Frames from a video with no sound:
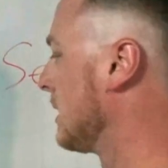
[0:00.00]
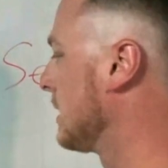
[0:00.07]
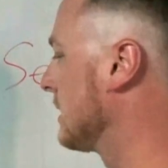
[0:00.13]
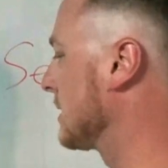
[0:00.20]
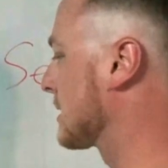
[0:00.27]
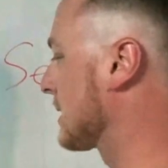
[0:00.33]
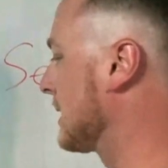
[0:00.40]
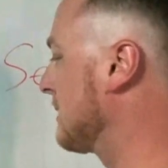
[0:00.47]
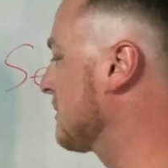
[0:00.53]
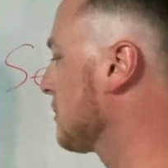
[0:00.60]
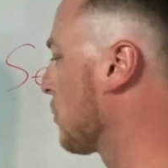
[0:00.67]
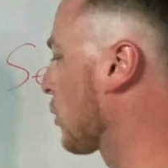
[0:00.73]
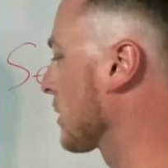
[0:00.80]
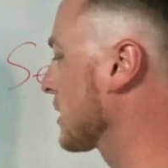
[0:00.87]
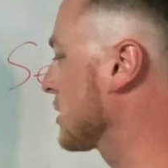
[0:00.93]
Let's leave the
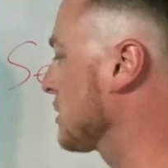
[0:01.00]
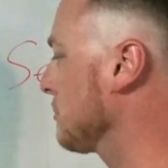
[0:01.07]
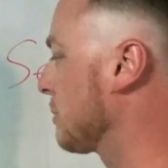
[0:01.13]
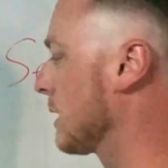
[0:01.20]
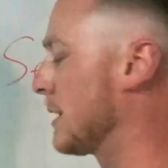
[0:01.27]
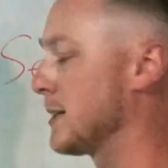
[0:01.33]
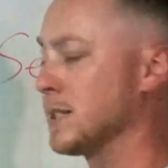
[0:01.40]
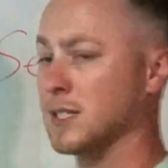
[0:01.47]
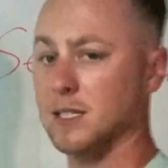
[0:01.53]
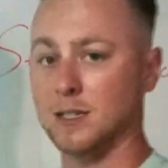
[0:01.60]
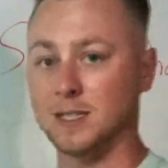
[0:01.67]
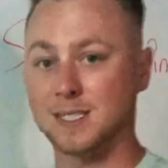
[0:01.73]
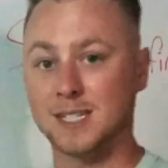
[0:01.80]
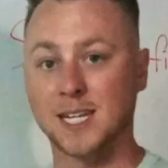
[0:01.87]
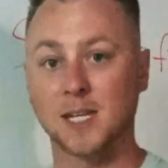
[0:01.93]
mortgage in place.
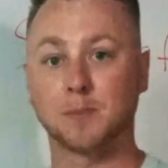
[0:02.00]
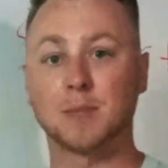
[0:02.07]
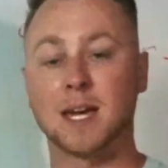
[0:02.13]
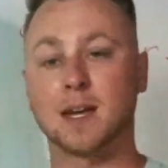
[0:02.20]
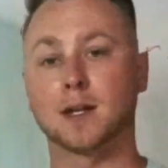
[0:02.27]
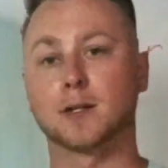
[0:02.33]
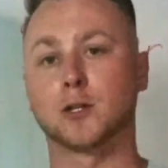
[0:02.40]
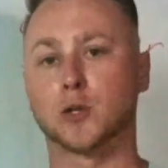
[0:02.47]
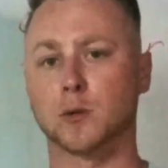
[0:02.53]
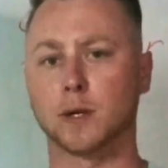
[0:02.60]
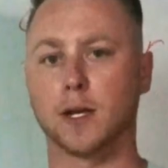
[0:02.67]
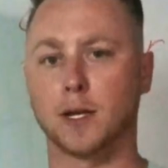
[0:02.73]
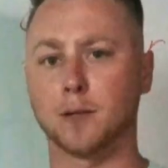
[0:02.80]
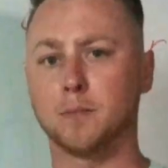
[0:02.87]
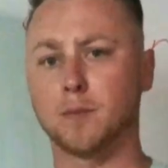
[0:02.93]
Let's keep that in your
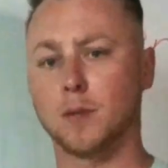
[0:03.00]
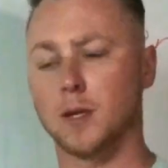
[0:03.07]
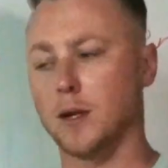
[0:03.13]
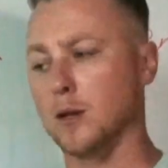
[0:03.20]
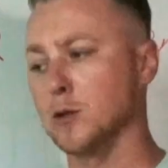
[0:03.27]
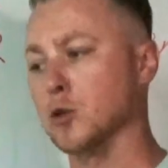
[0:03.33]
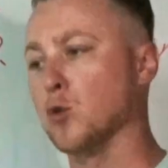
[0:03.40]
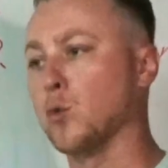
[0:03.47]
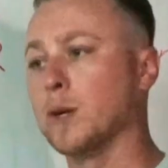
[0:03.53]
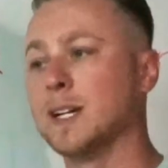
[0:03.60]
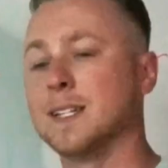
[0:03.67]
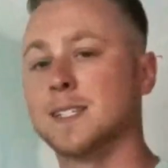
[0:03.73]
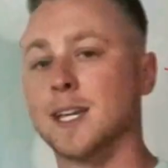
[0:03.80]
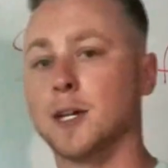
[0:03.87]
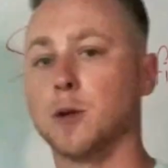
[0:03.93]
name, and I'll agree
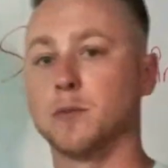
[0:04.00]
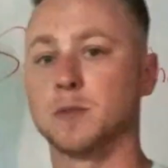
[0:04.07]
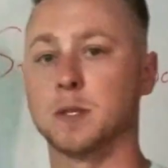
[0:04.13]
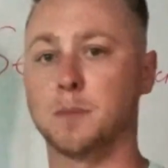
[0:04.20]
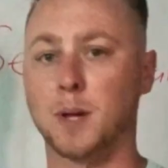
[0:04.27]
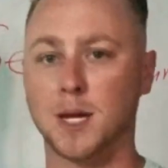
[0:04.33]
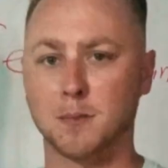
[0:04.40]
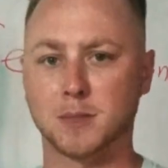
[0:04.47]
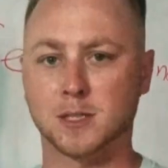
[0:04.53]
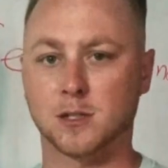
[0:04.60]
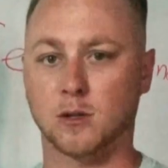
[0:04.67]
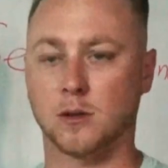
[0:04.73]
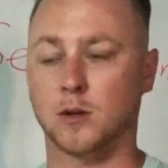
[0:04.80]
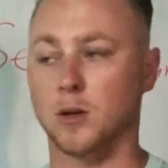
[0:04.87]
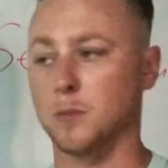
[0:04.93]
to take over the payments on it.